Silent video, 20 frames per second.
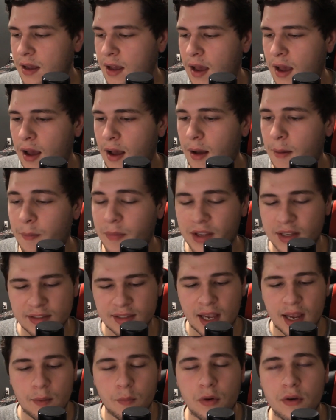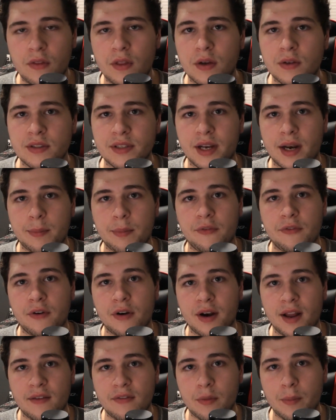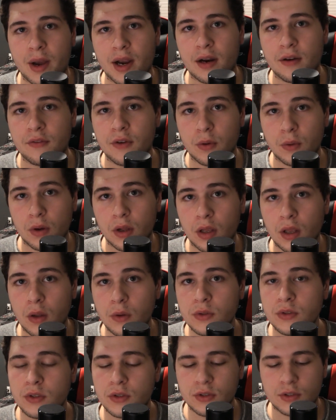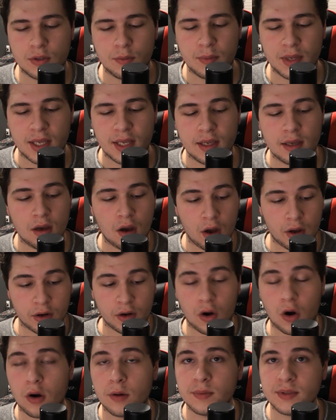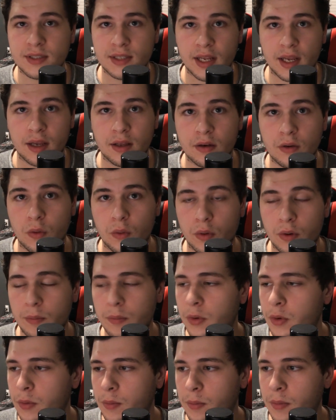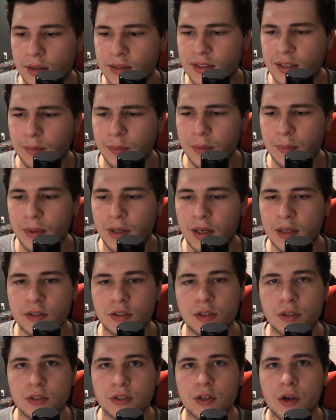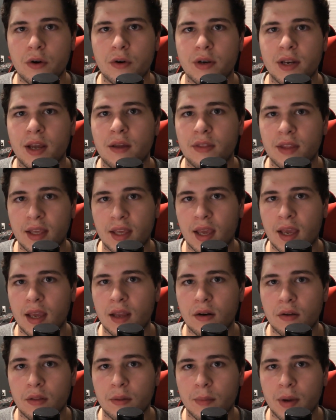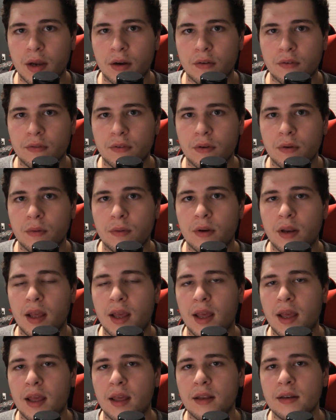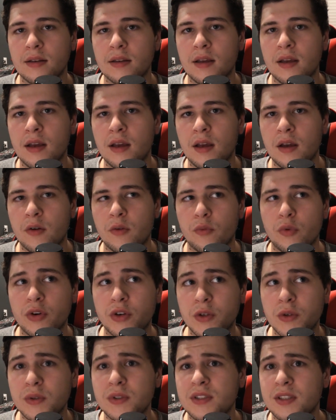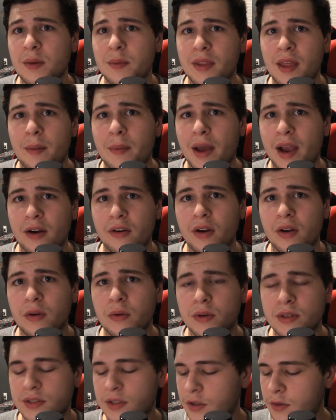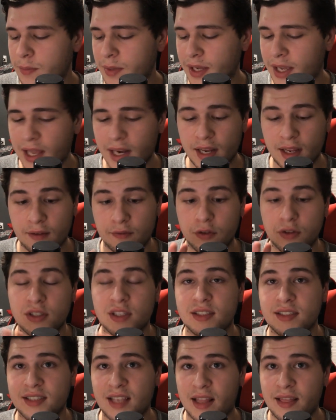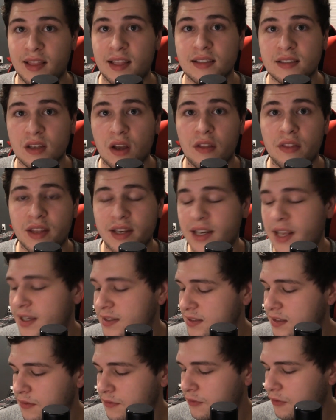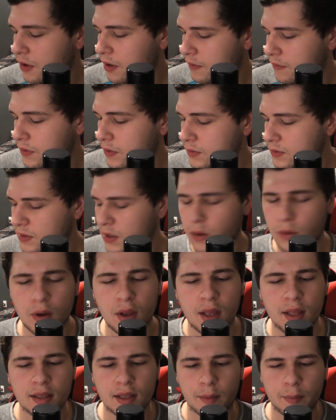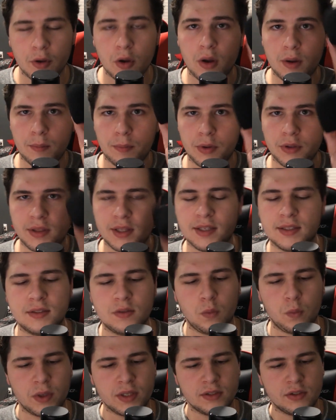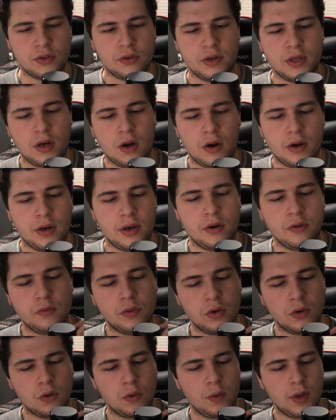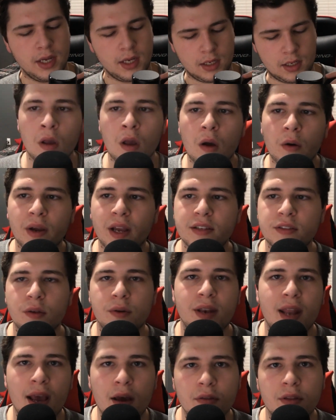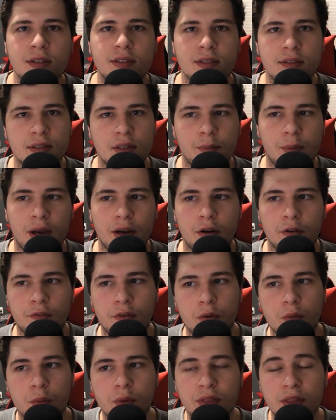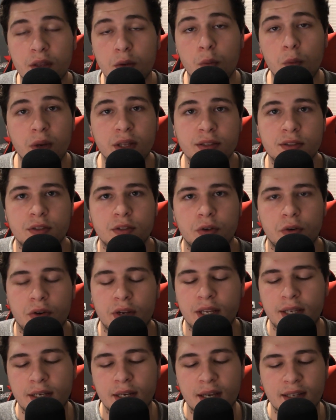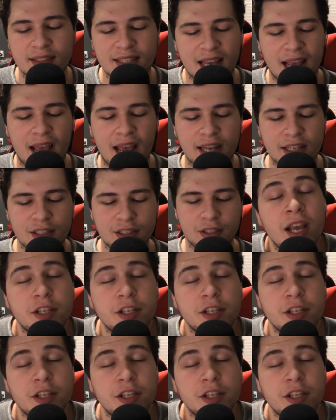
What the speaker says: Because I am one of those that I prefer to have the microphone closer to me on an arm stand or a boom, simply because you can turn down the gain on the microphone and reduce some of that background noise that you'd be getting if you just set this on the desk in front of you. So let me go ahead and put this windscreen on here real quick. Okay, so now this is the microphone with the windscreen attached.